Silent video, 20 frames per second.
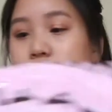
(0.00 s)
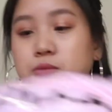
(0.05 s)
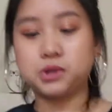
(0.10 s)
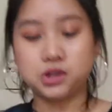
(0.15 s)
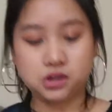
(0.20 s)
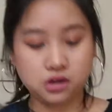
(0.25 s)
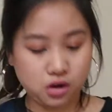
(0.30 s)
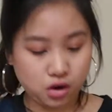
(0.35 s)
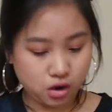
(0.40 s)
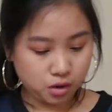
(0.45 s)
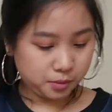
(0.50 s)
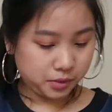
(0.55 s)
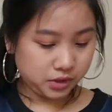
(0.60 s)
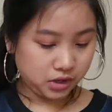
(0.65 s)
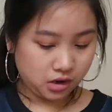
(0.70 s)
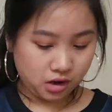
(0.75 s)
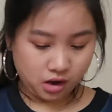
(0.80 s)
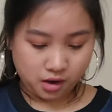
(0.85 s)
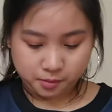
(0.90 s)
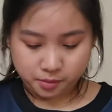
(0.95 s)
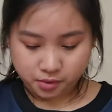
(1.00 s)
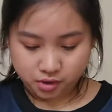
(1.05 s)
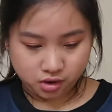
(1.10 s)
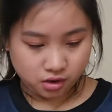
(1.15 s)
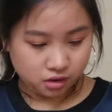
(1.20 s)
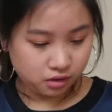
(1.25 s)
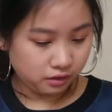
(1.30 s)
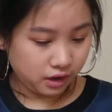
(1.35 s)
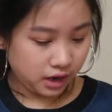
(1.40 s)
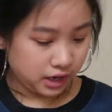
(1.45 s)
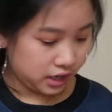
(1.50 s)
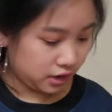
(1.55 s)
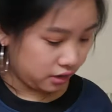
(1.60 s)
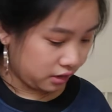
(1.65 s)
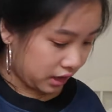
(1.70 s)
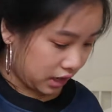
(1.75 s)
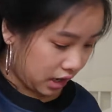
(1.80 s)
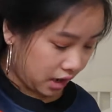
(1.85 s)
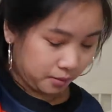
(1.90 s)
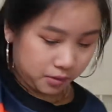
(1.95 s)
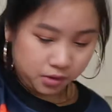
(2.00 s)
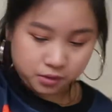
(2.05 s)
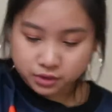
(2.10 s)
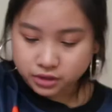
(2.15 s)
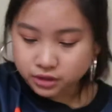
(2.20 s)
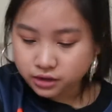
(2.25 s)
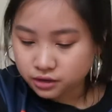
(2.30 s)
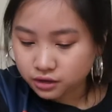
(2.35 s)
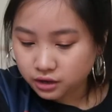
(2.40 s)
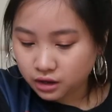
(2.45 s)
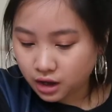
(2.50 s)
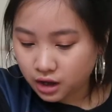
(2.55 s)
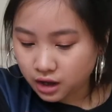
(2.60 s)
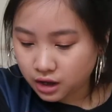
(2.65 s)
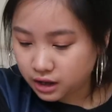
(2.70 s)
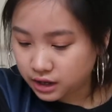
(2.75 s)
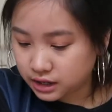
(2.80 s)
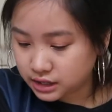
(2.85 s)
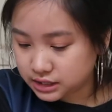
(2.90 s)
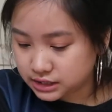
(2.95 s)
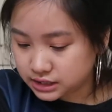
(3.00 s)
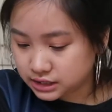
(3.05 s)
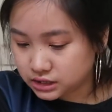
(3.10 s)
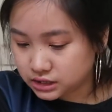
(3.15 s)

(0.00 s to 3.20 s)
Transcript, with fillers: so i'm gonna open it up right here on camera with you guys